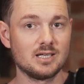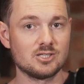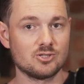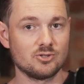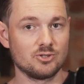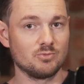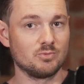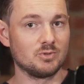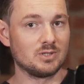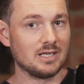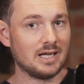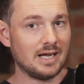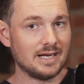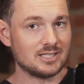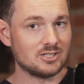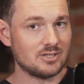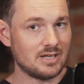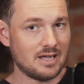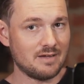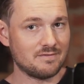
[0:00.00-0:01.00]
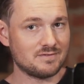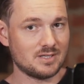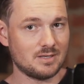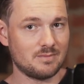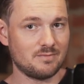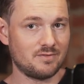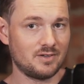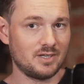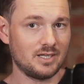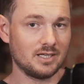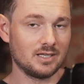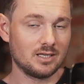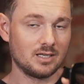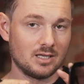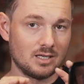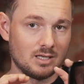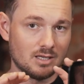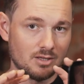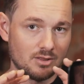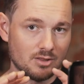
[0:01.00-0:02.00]
So you would like to have something
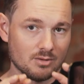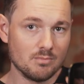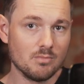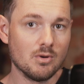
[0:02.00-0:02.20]
the